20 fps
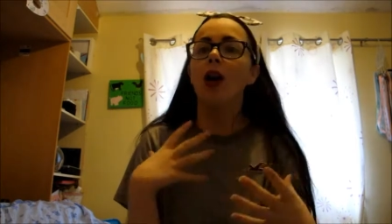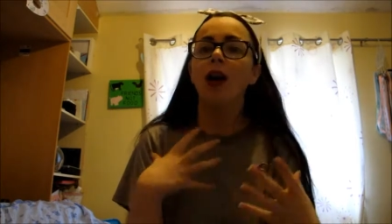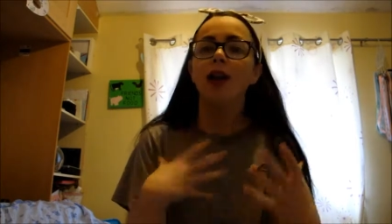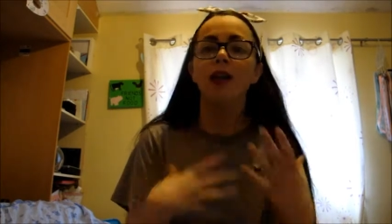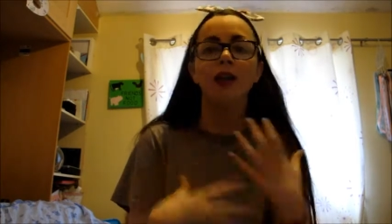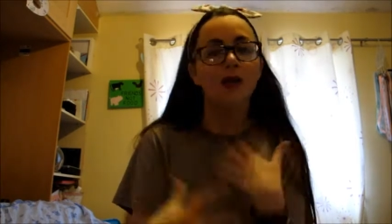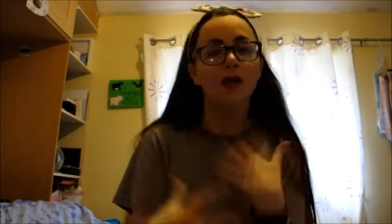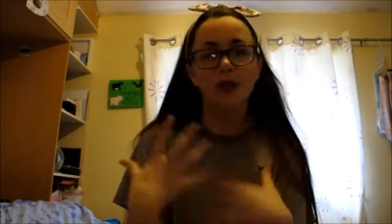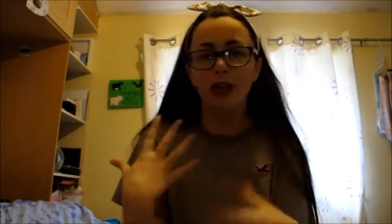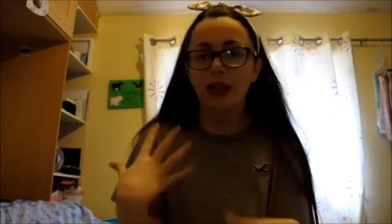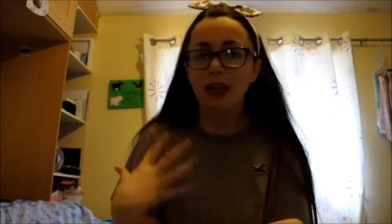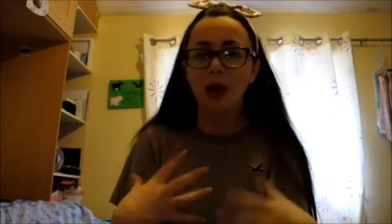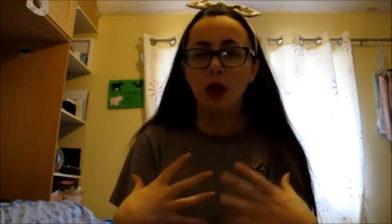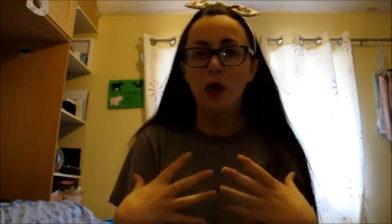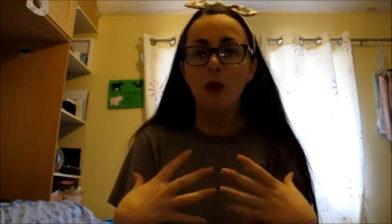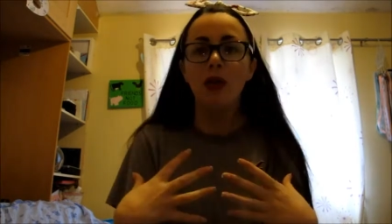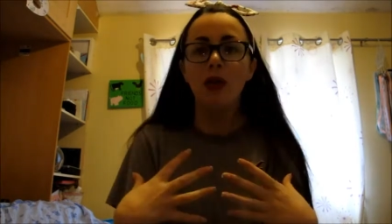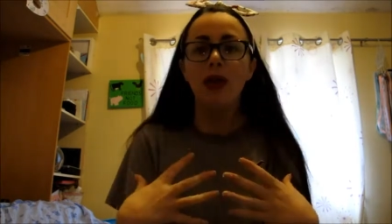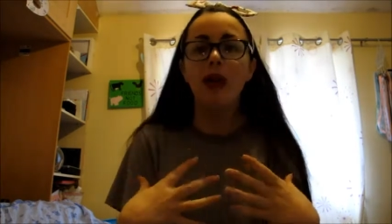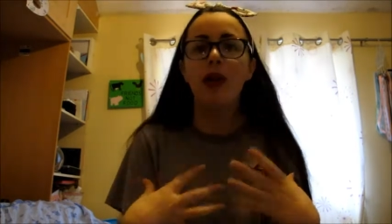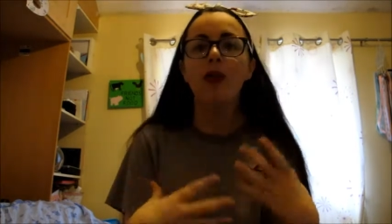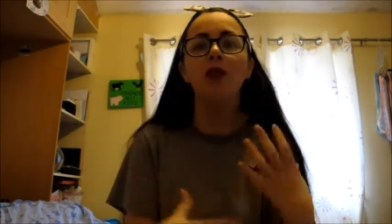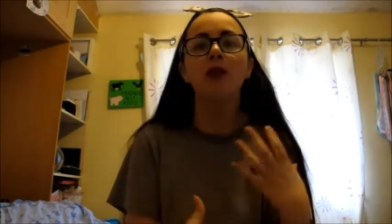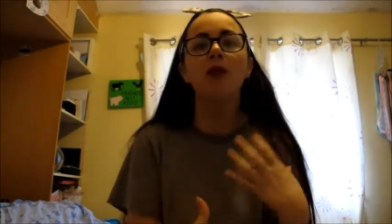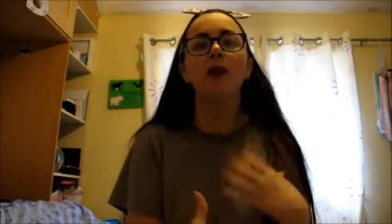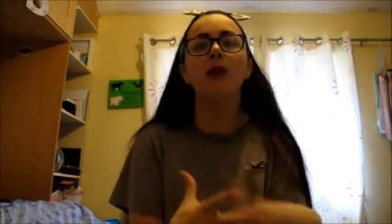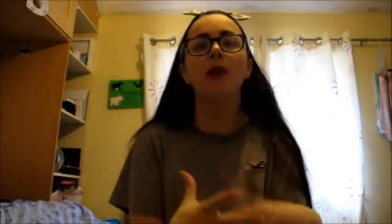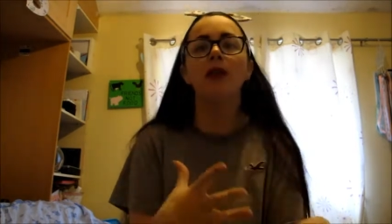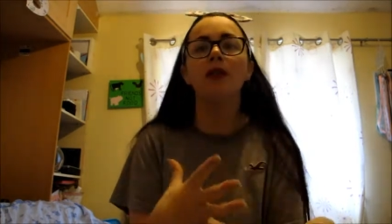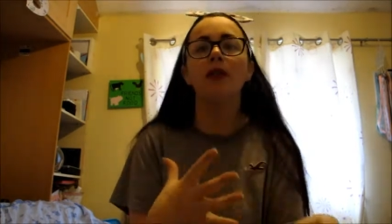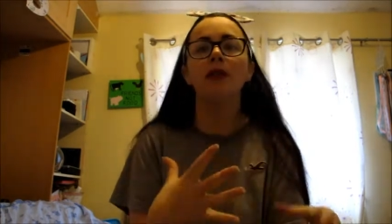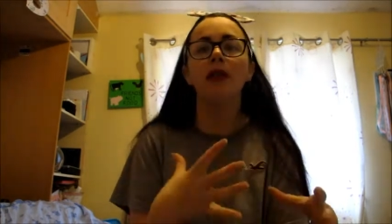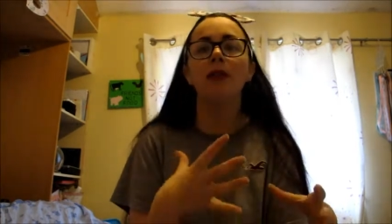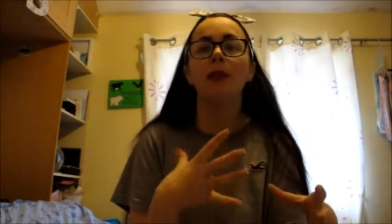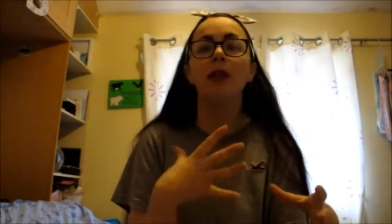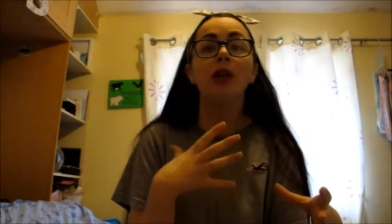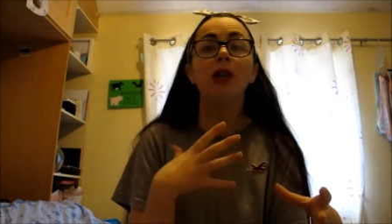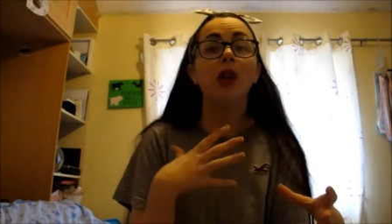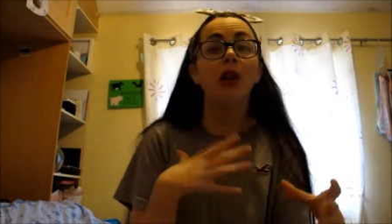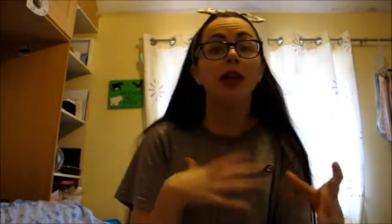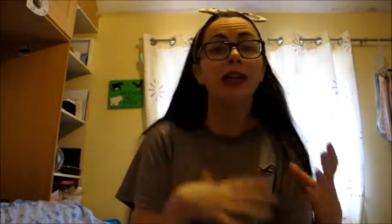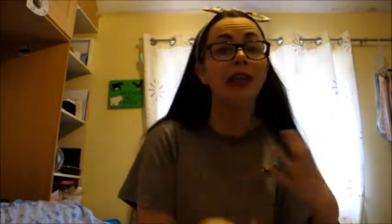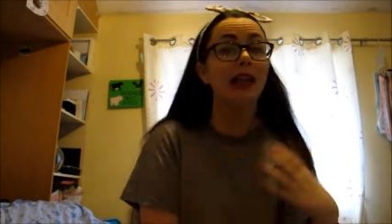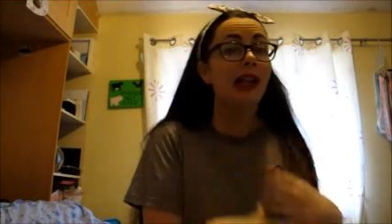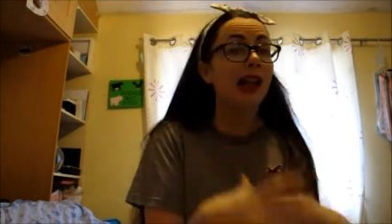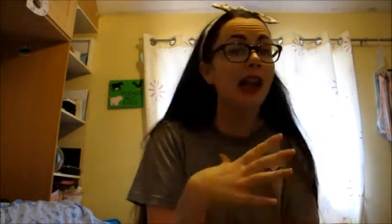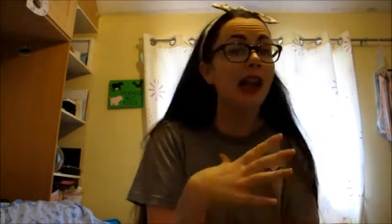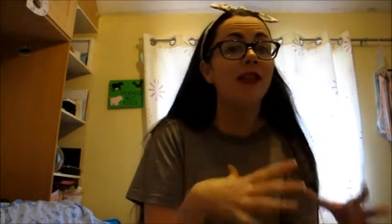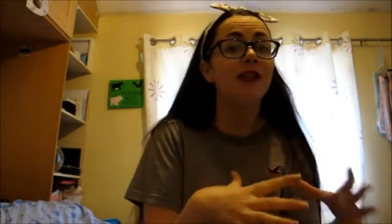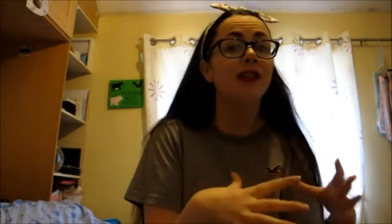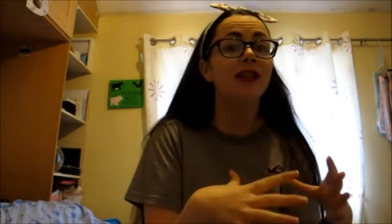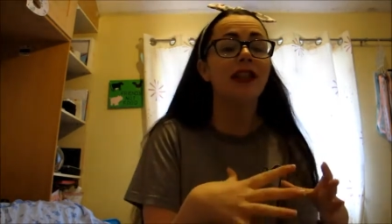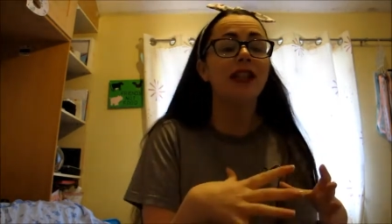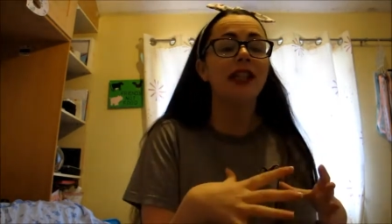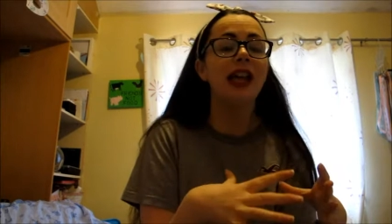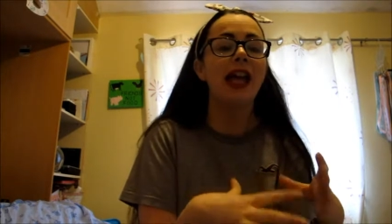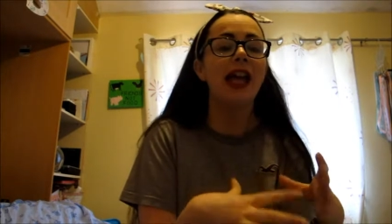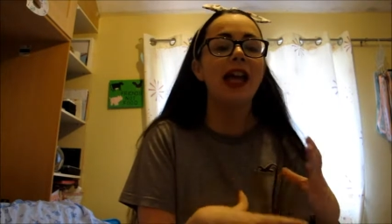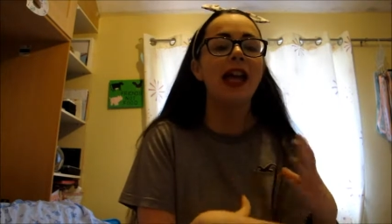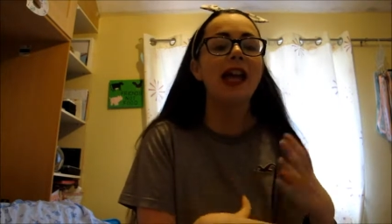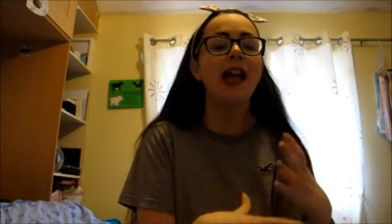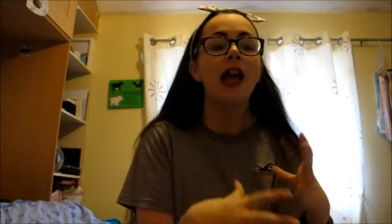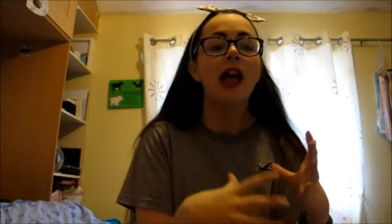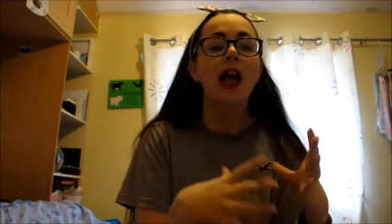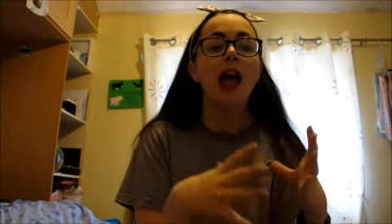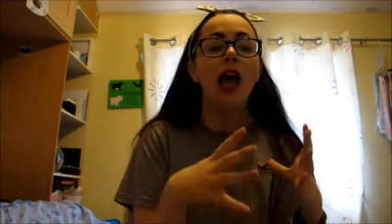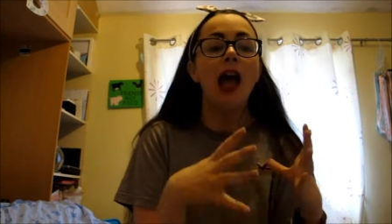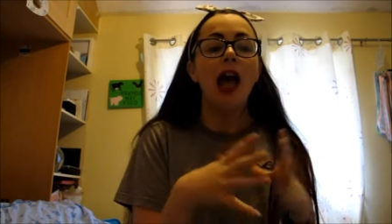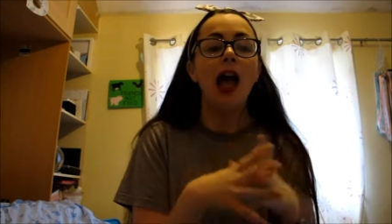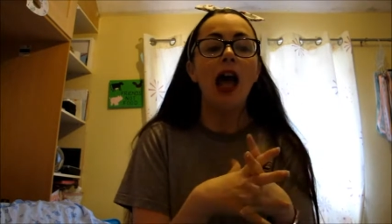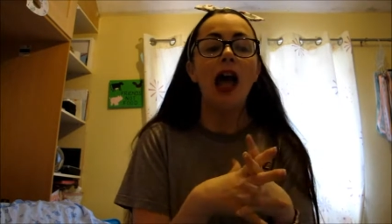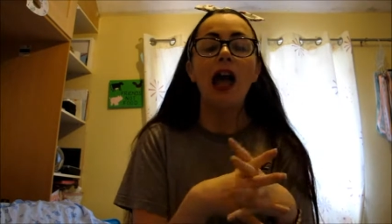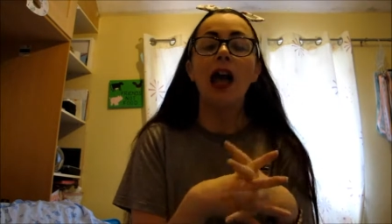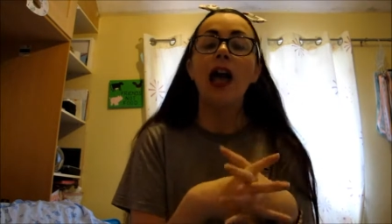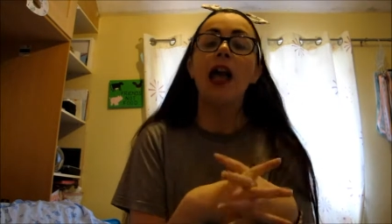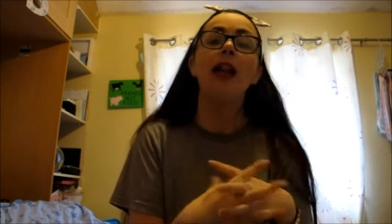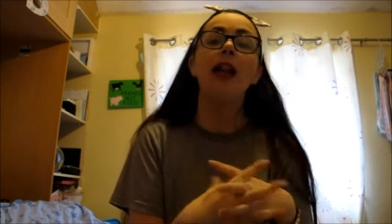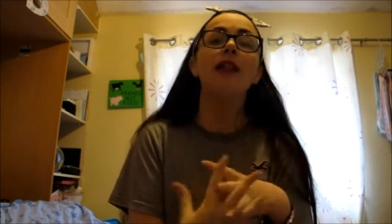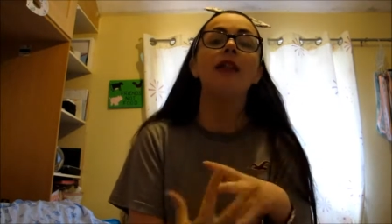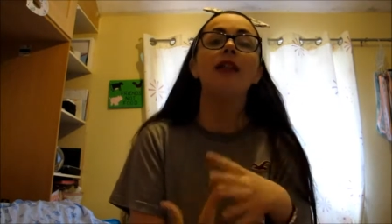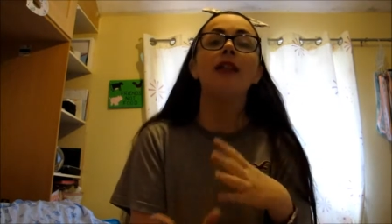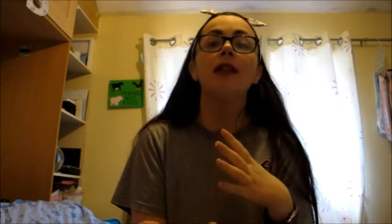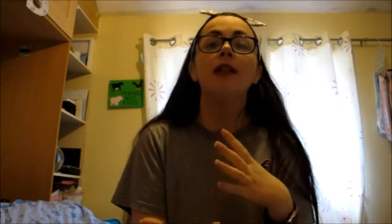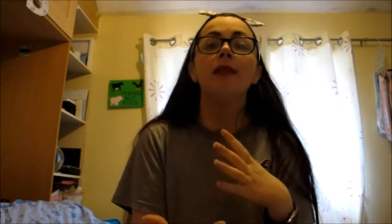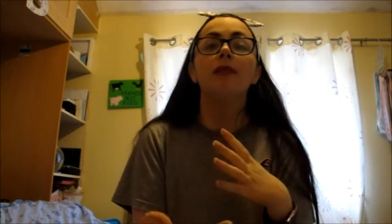I don't really know my hours but I know they'll be kind of later in the day and